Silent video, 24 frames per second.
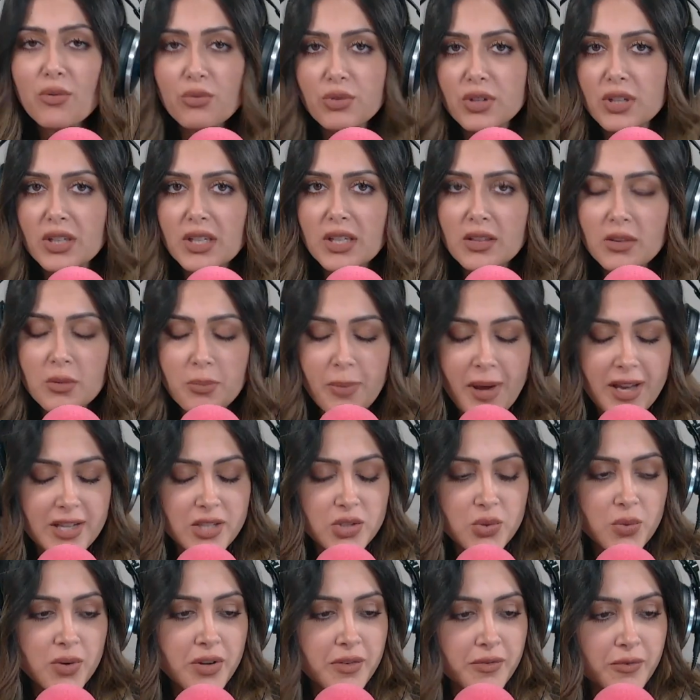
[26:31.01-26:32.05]
really, in the
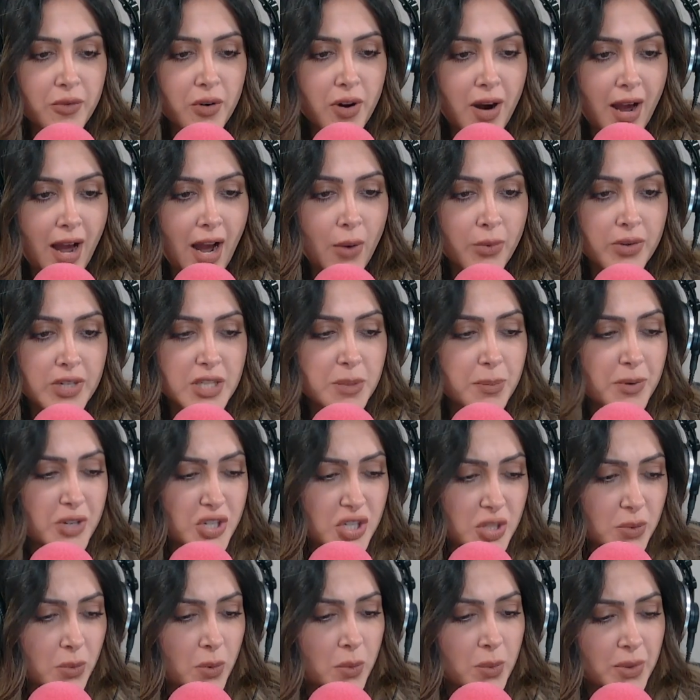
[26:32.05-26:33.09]
past 24 hours,
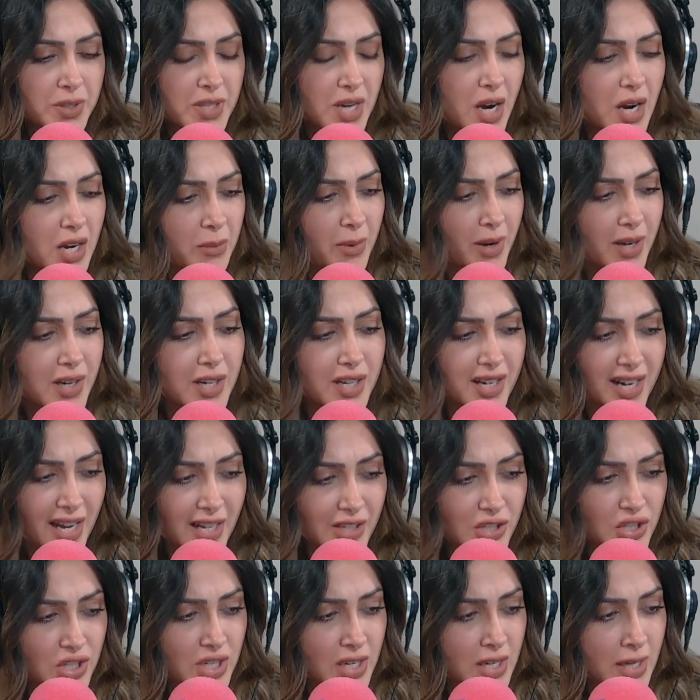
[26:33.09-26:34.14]
especially when we're talking about
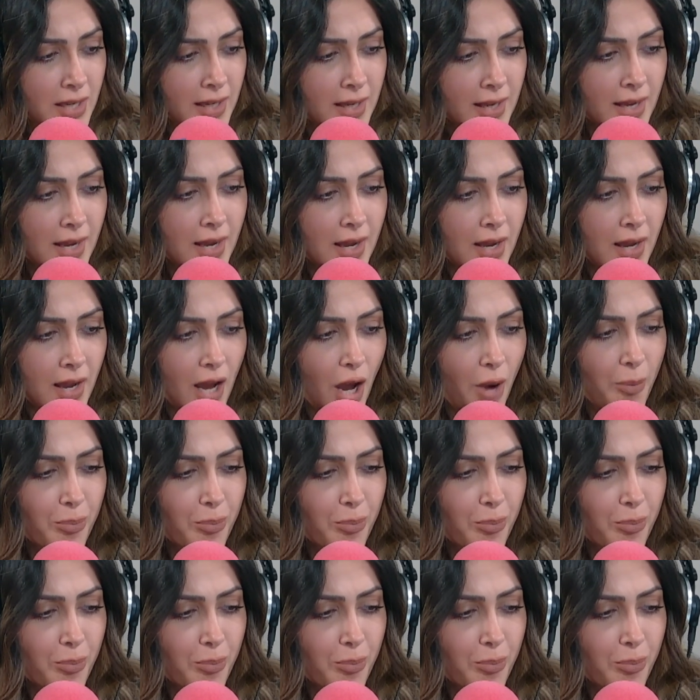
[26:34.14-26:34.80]
Karachi. A